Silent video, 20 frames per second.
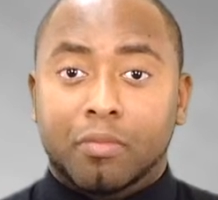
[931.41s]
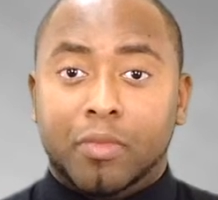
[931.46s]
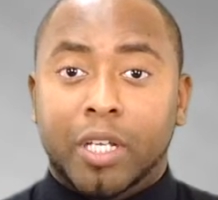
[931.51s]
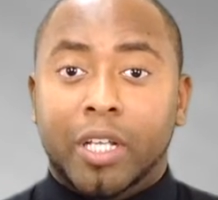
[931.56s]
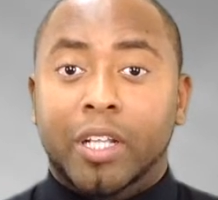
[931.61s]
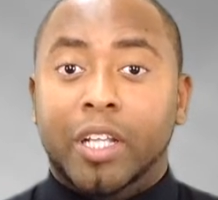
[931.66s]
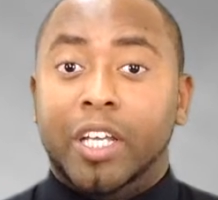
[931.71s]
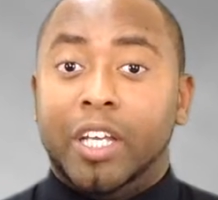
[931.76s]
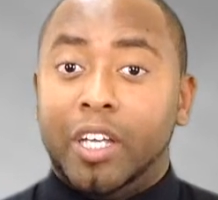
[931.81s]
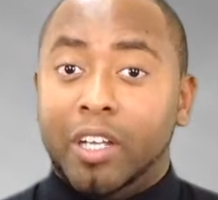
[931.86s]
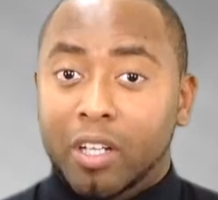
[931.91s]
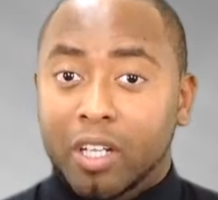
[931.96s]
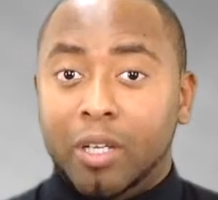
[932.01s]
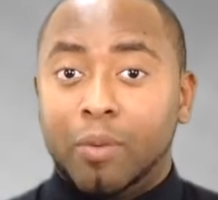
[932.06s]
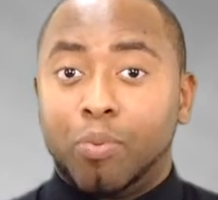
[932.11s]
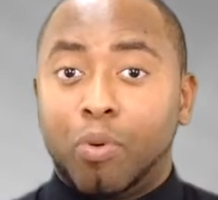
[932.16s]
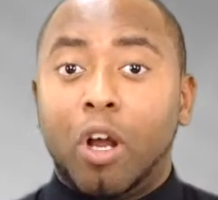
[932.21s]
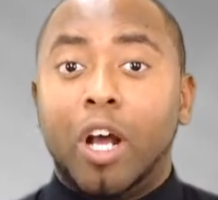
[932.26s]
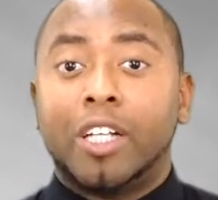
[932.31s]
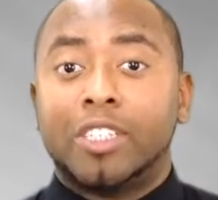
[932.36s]
And the healing
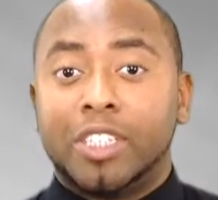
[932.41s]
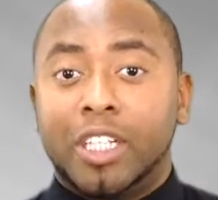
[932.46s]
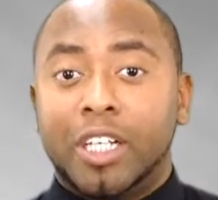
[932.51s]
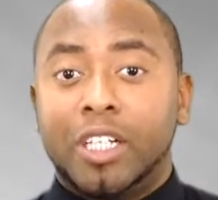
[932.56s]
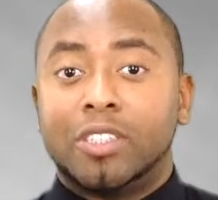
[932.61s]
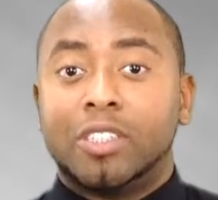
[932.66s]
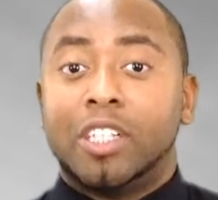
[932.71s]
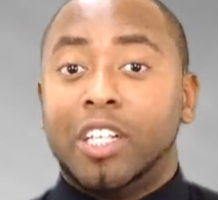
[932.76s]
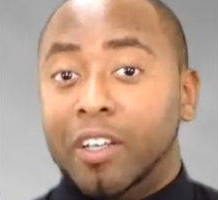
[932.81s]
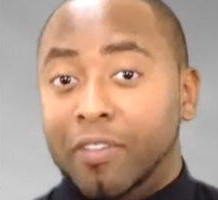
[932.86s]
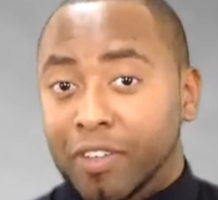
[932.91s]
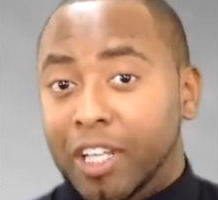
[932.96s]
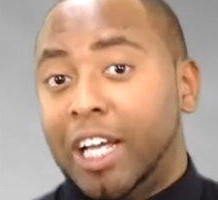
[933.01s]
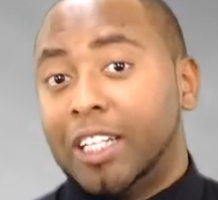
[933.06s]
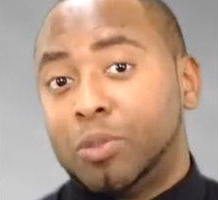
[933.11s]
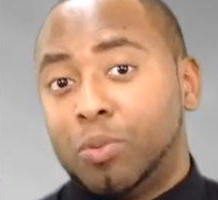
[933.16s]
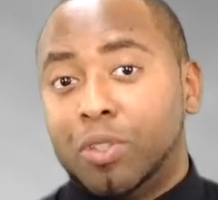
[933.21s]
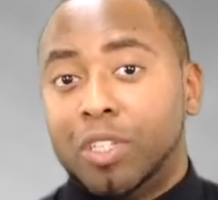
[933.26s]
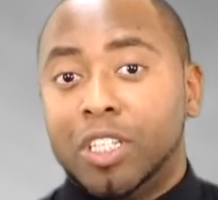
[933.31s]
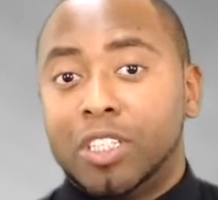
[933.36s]
process, if
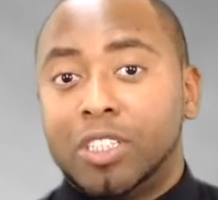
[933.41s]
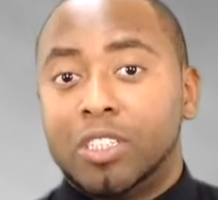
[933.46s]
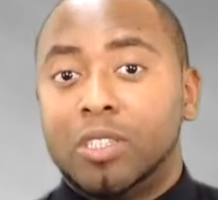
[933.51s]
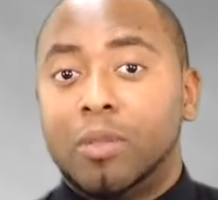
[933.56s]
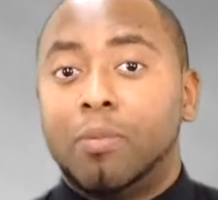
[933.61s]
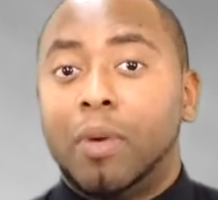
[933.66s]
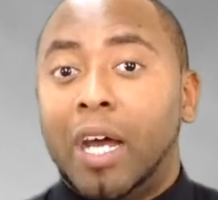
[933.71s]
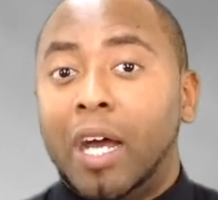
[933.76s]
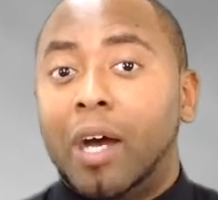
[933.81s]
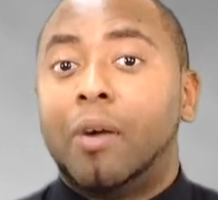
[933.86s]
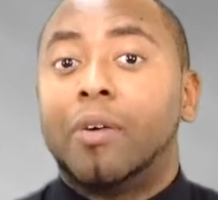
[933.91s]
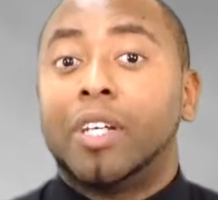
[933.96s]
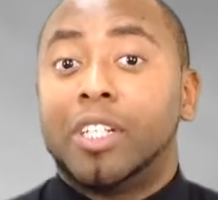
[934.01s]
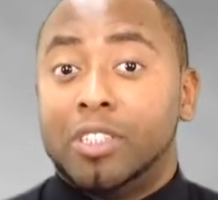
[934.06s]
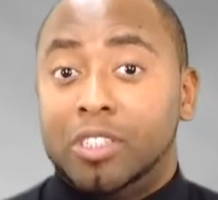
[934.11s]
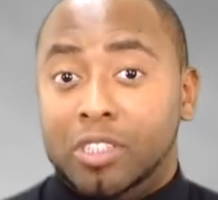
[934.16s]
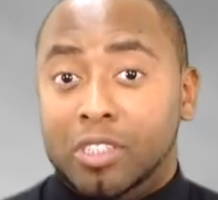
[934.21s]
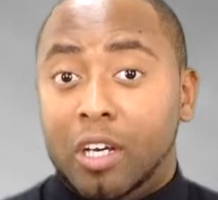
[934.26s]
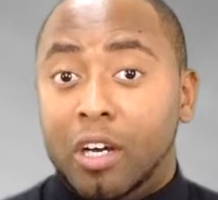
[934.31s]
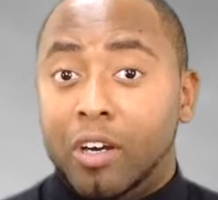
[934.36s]
that's what this is about, can
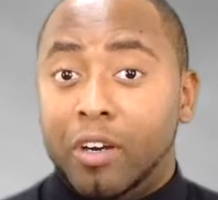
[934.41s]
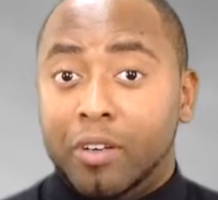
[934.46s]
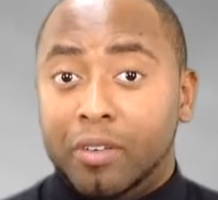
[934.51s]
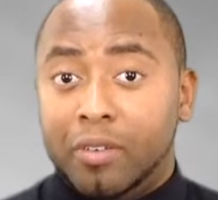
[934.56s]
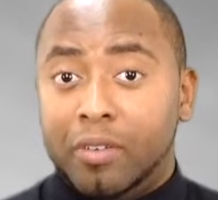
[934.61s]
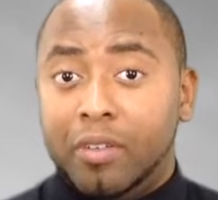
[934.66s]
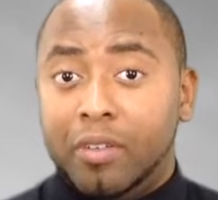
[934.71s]
start.